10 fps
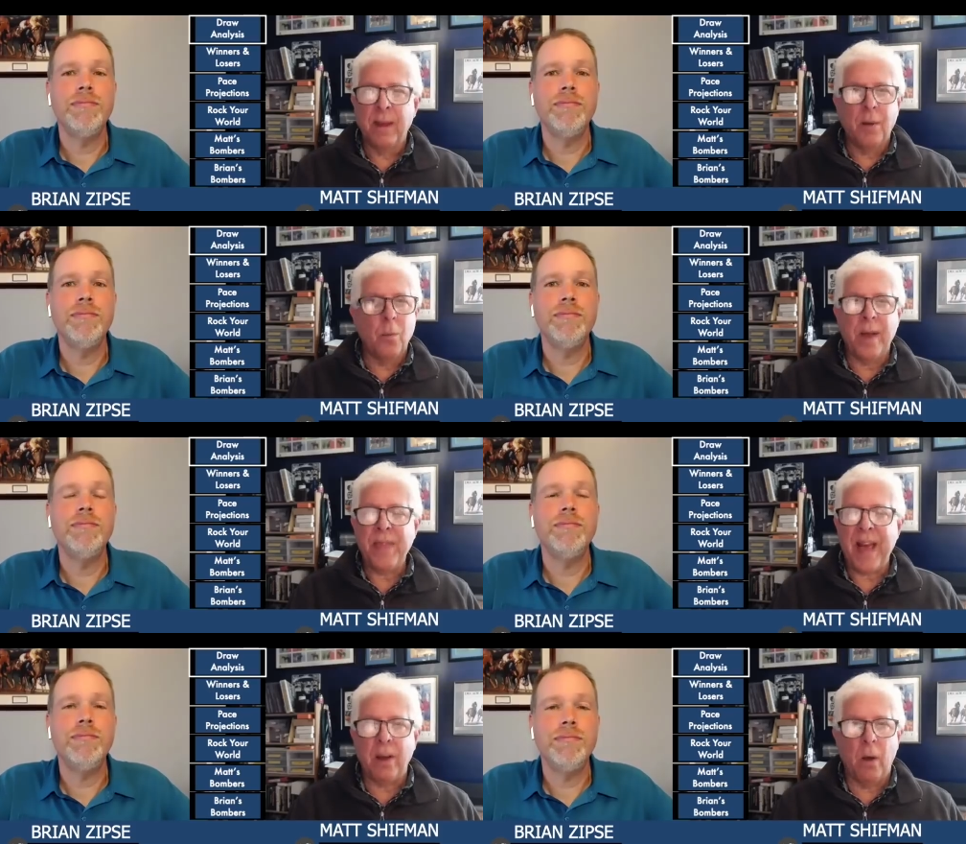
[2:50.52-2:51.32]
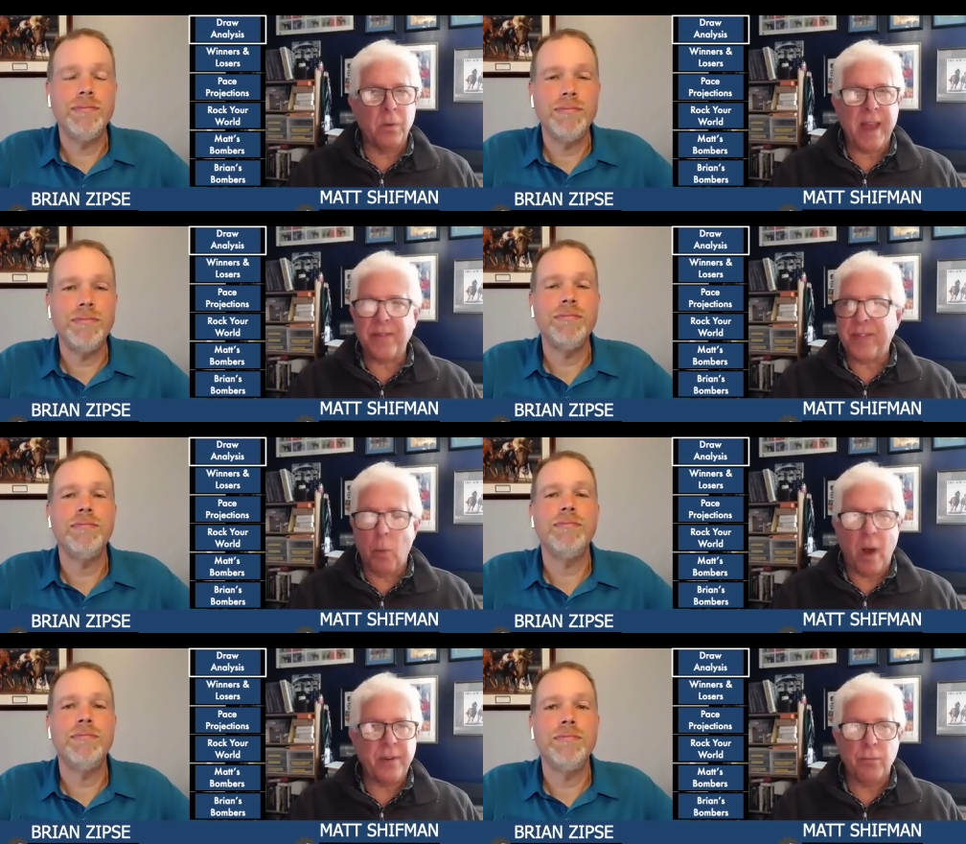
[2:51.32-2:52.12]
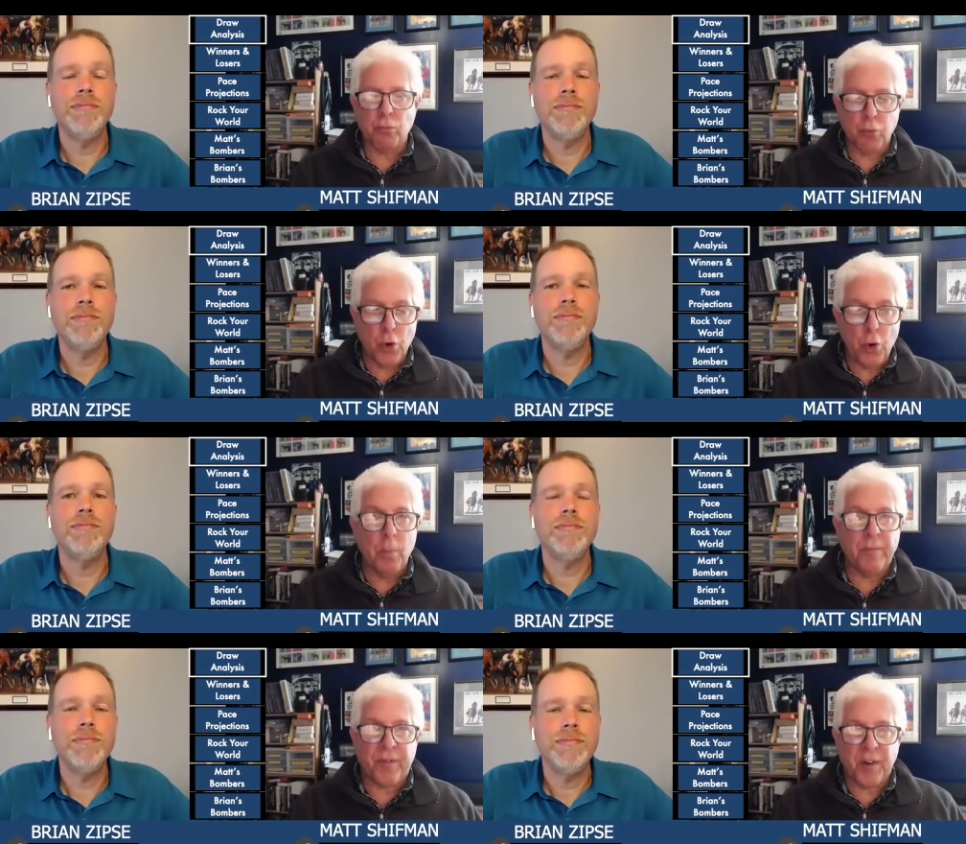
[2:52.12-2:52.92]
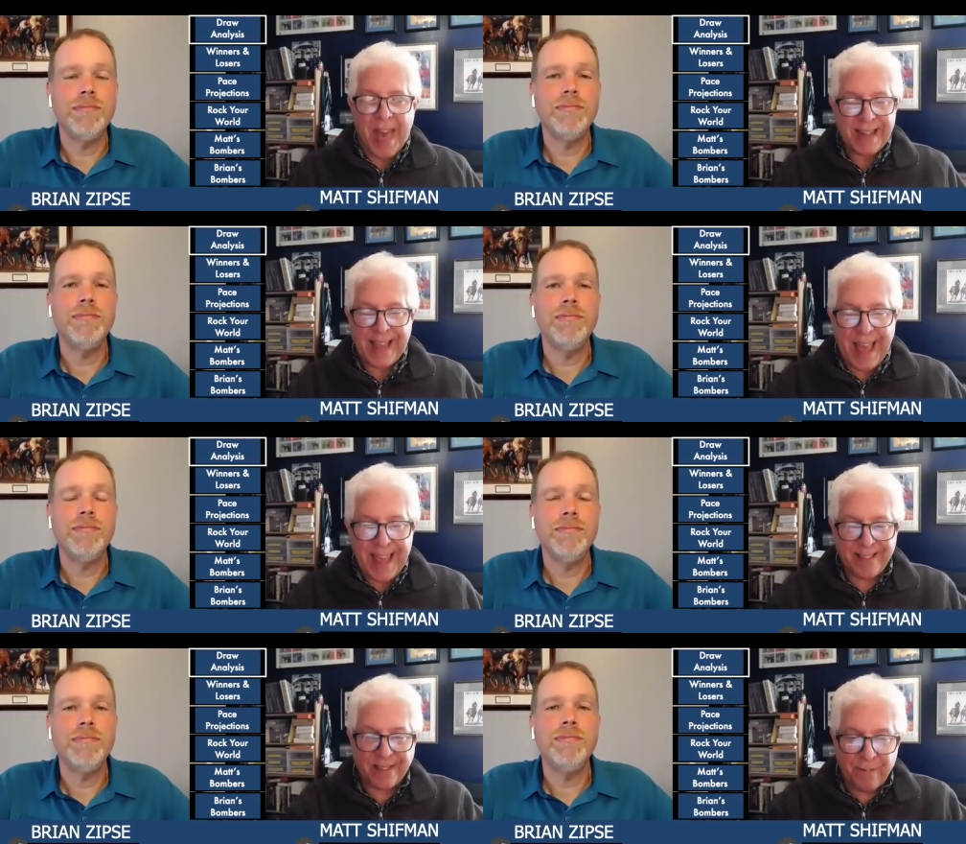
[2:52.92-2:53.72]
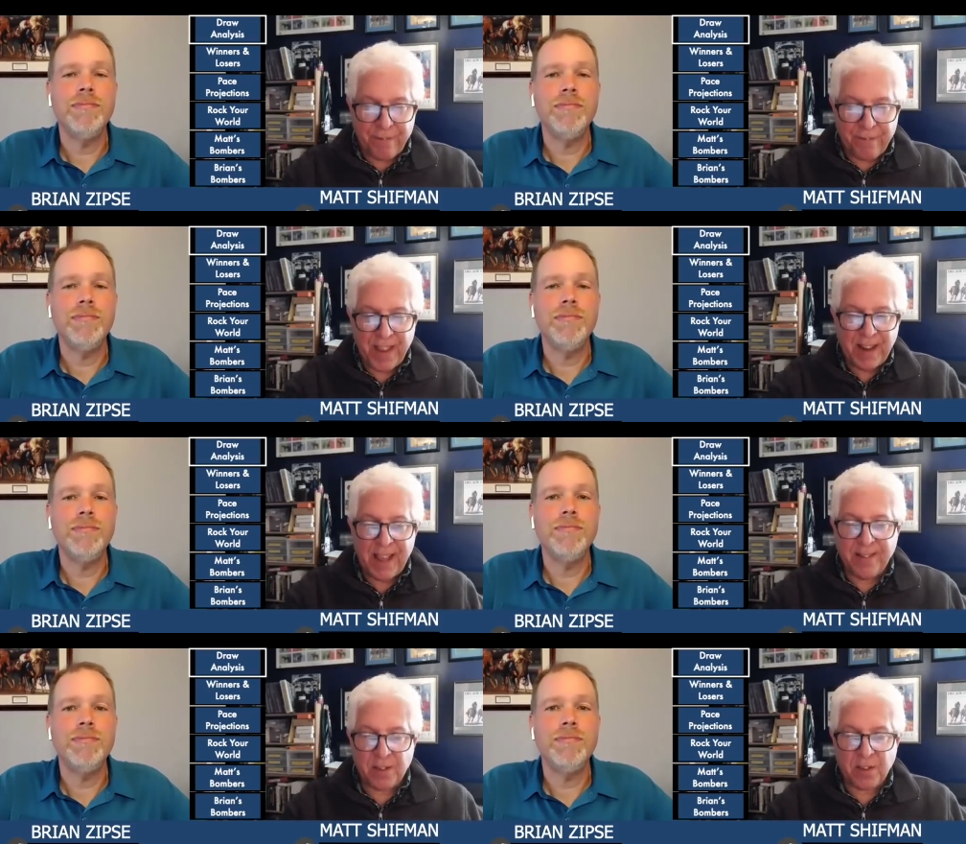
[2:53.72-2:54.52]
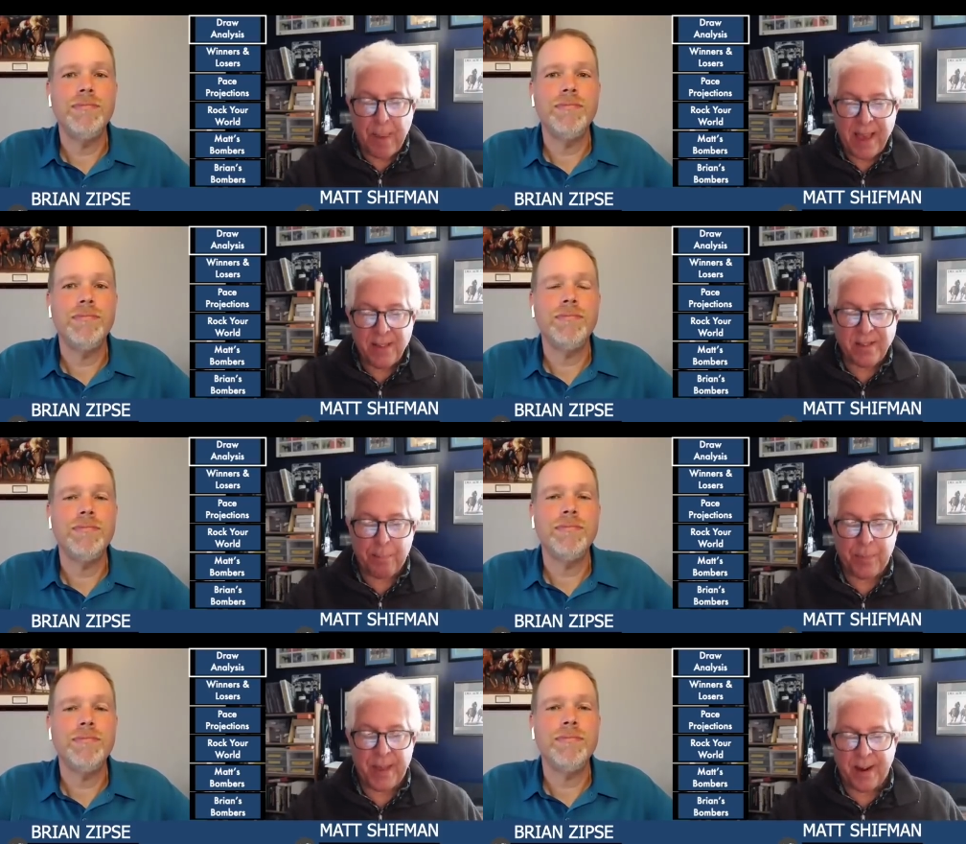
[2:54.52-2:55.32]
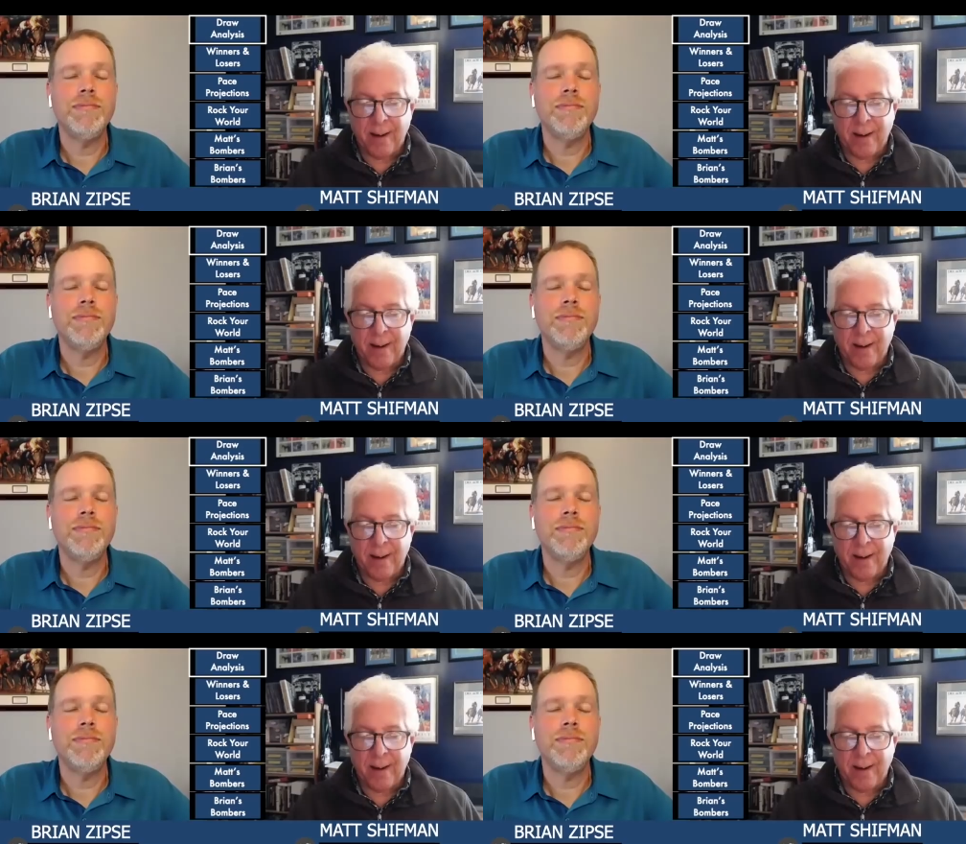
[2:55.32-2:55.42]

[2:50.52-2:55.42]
Speaker 1: When that old gate, there wasn't room for that gate to fit in the space up there.